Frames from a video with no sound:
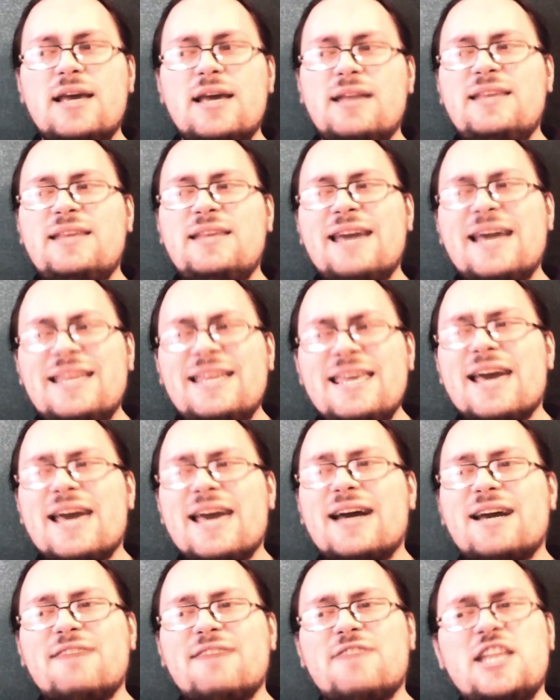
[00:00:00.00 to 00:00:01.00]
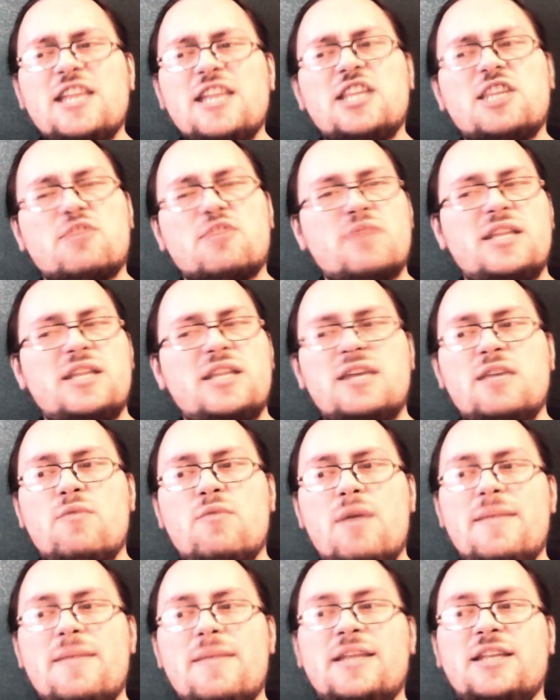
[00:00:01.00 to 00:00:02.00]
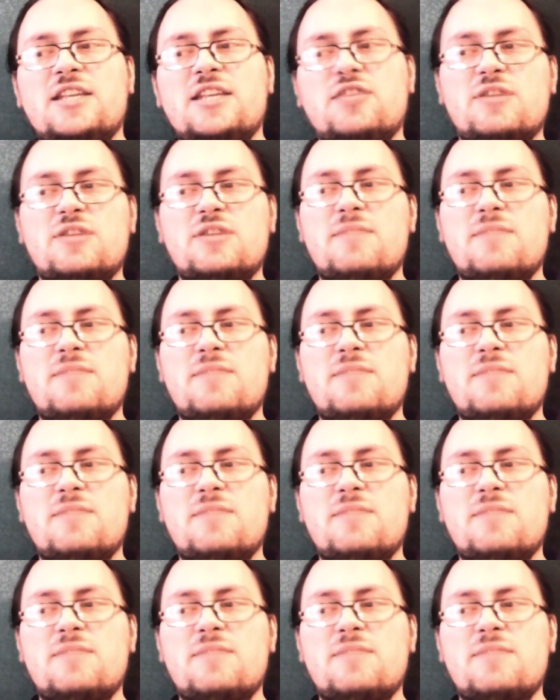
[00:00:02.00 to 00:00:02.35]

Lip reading: The idea of integrating women into